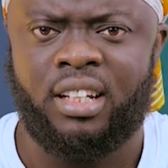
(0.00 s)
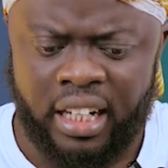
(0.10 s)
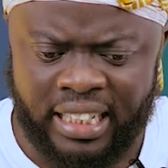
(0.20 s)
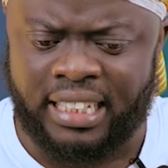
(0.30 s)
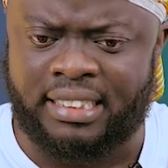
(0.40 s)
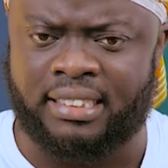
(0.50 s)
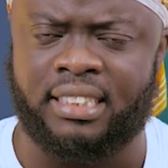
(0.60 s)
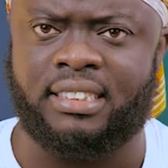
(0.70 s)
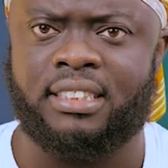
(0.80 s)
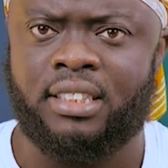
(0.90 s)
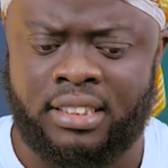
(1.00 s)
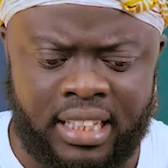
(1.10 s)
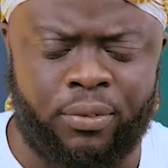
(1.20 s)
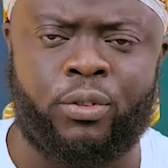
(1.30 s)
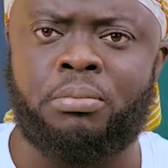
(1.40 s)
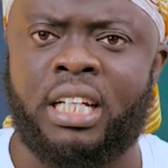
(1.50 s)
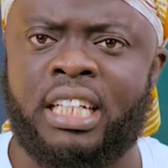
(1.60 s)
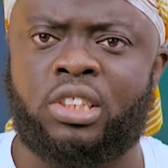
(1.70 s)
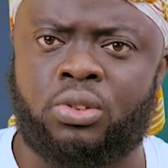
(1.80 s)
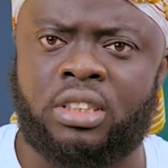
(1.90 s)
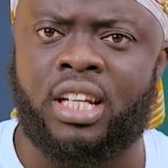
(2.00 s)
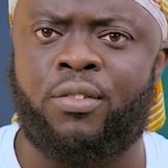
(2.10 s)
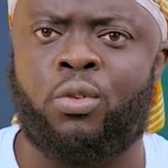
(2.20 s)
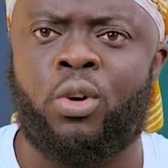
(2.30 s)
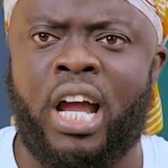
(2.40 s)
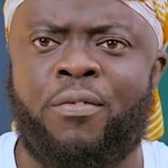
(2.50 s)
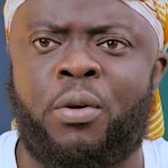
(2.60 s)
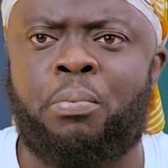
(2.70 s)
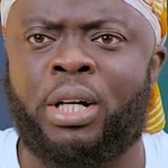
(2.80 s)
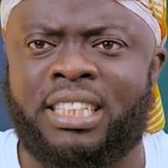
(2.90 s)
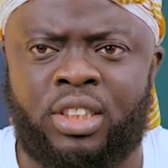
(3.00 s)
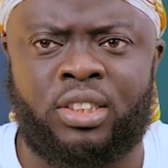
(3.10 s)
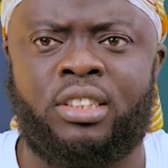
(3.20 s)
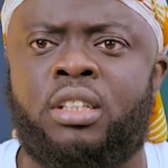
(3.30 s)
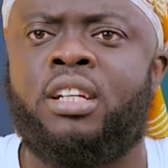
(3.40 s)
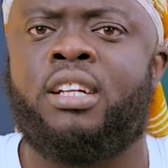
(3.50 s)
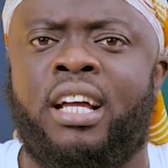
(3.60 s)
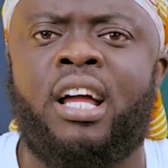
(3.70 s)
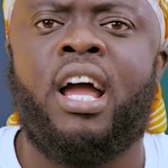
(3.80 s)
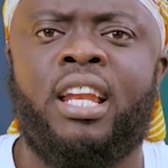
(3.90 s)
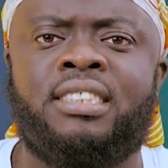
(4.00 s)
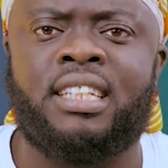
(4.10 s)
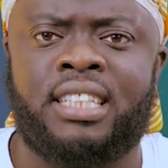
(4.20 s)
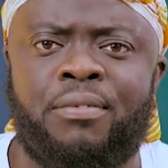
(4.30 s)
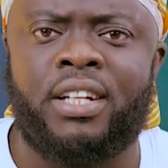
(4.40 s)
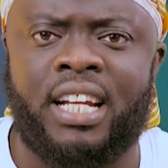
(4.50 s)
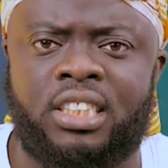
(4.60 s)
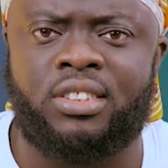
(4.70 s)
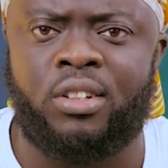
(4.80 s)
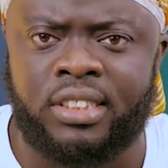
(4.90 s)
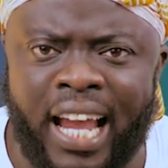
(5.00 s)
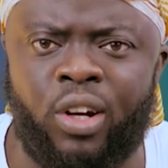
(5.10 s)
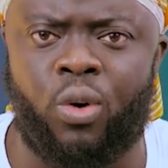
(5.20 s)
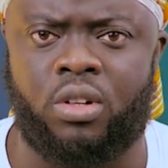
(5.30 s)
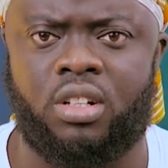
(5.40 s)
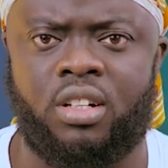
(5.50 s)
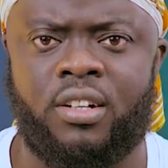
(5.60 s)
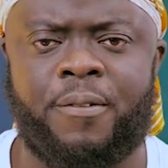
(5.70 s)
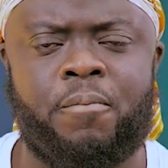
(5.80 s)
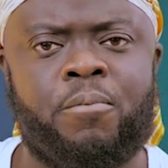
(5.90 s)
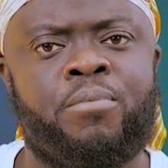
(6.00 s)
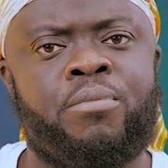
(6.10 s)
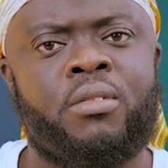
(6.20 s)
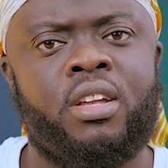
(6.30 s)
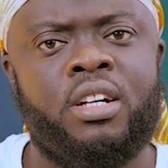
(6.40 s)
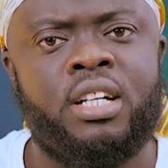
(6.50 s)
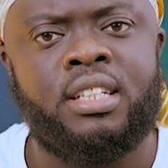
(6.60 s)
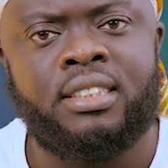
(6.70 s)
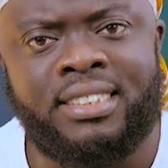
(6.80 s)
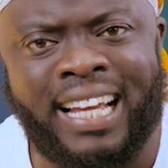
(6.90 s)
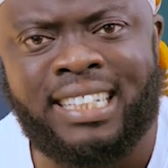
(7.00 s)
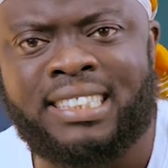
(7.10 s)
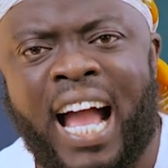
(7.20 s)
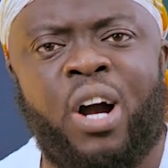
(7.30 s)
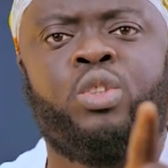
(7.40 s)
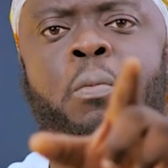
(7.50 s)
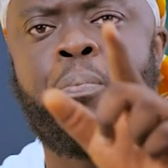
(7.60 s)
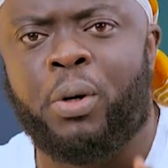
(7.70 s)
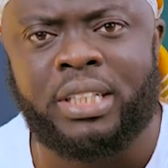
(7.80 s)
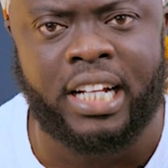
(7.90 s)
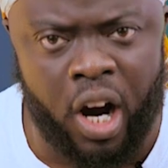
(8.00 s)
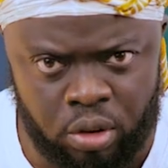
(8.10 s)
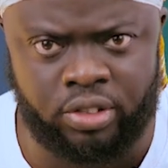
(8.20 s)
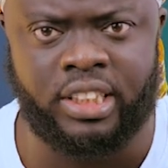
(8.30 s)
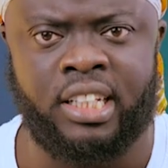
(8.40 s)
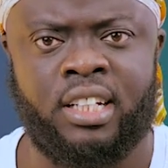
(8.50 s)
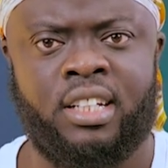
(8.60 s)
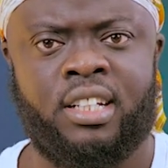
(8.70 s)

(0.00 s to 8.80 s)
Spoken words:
Let us sit, start from the district level. Everybody, let us have a national dialogue. That is how you build a country.